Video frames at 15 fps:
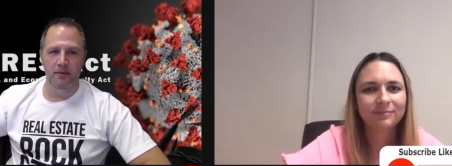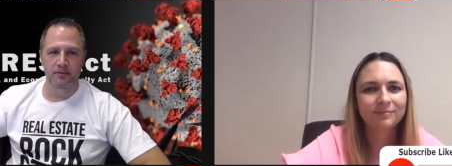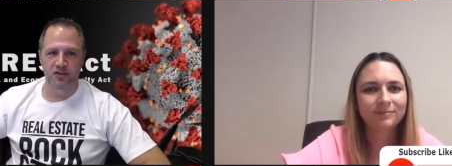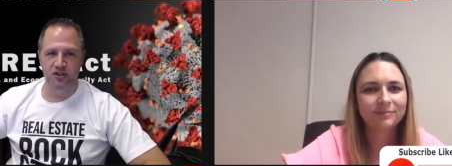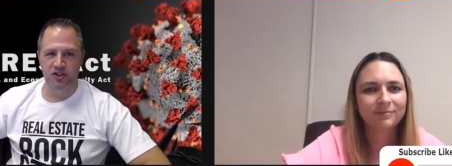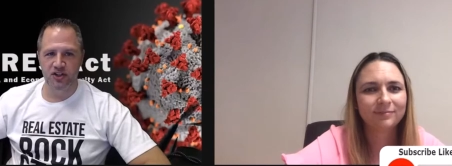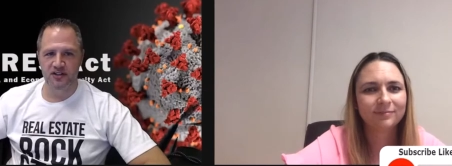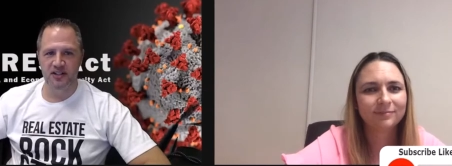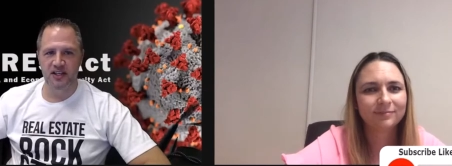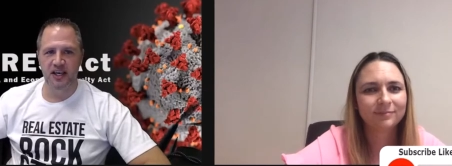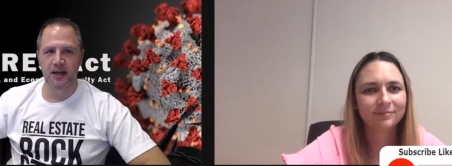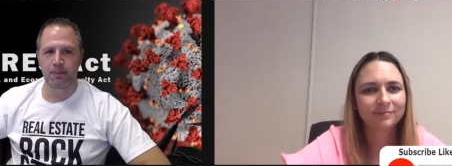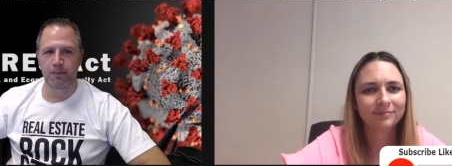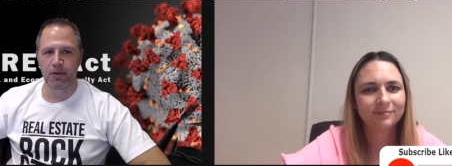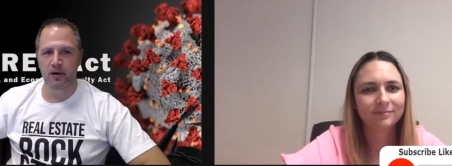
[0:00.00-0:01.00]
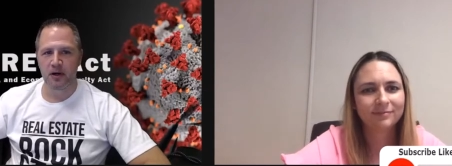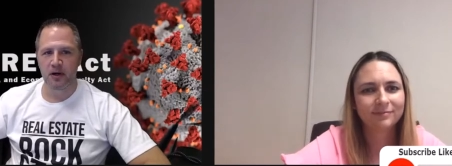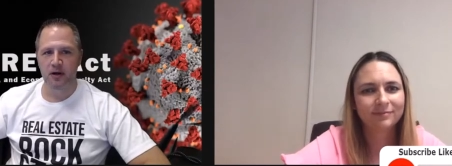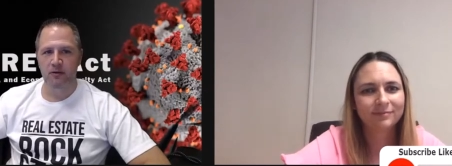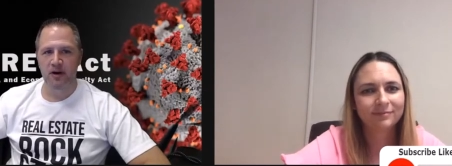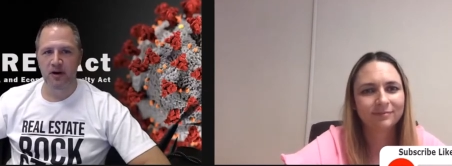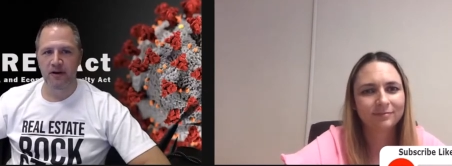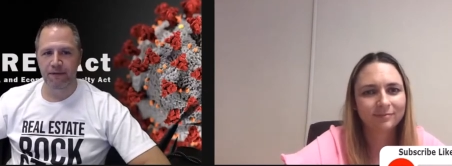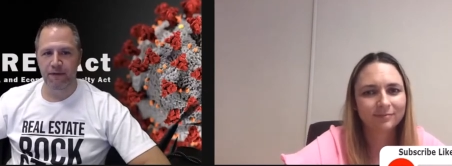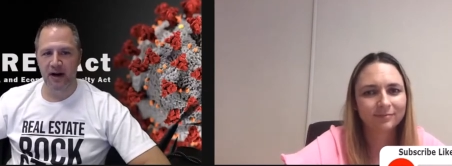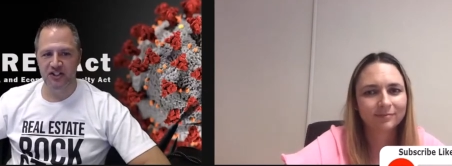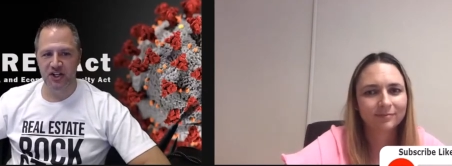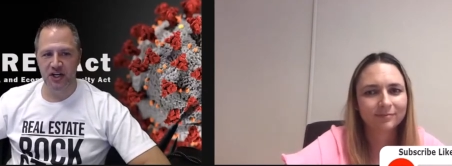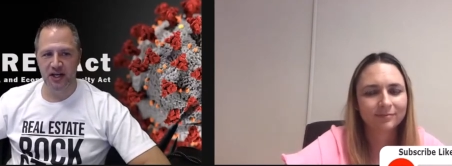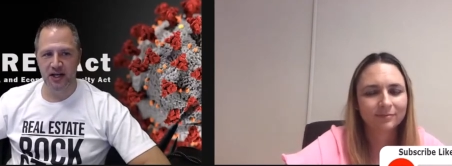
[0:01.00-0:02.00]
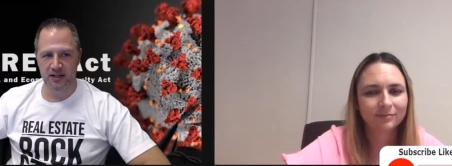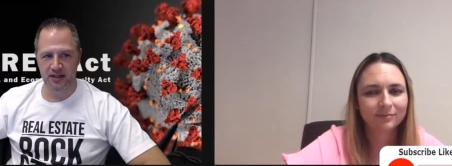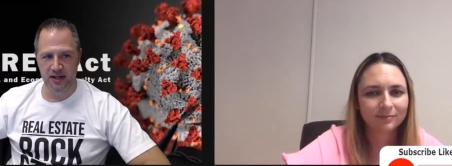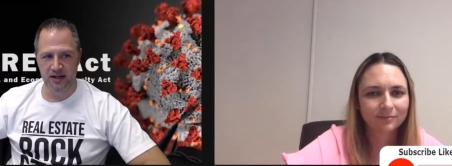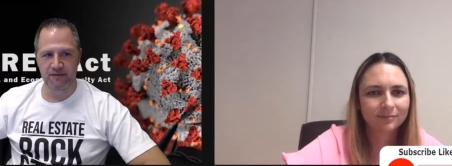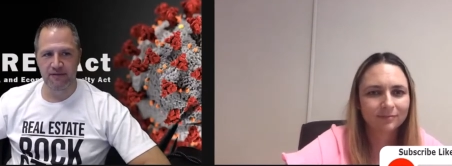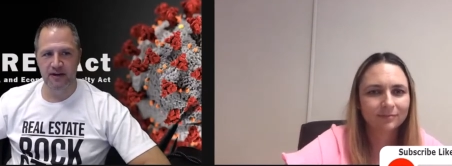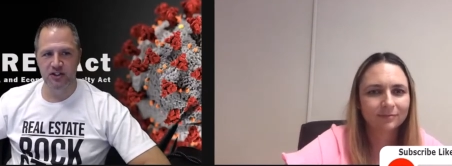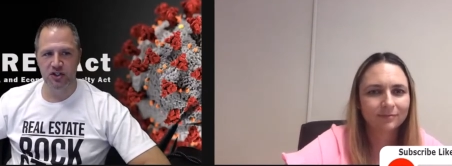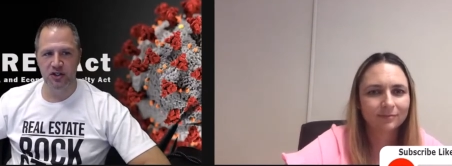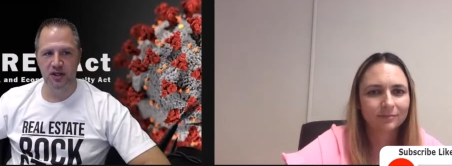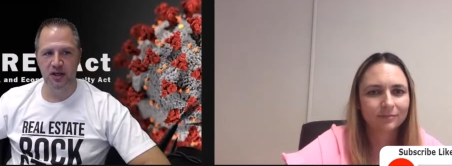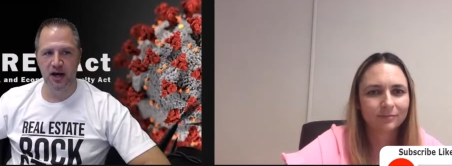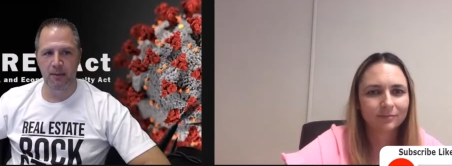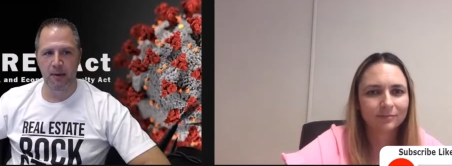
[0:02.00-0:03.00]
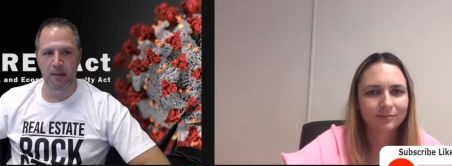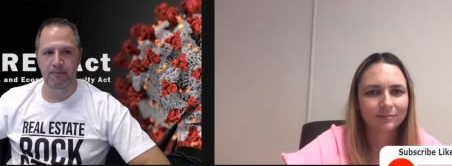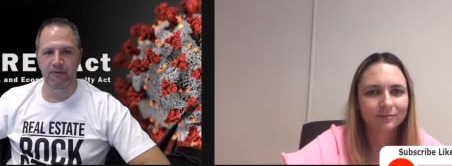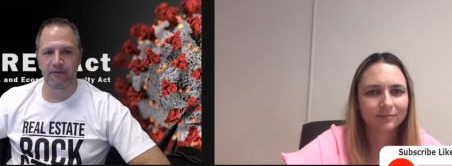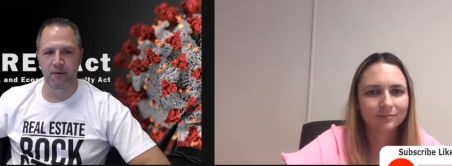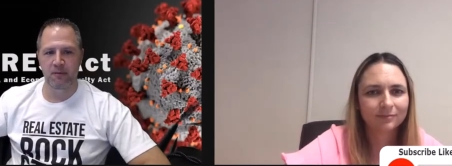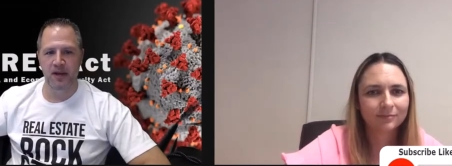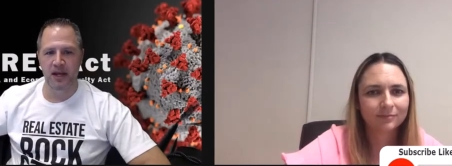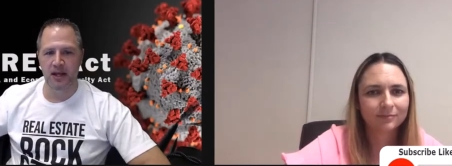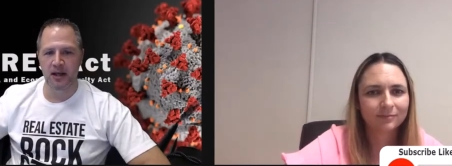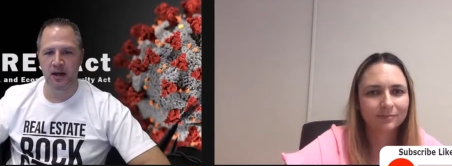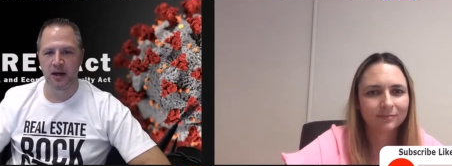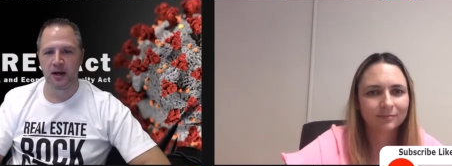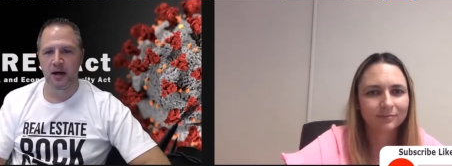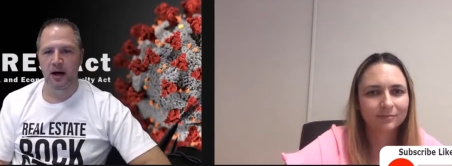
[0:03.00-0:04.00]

Speaker 1: So just keep refreshing it. It did eventually come up for me.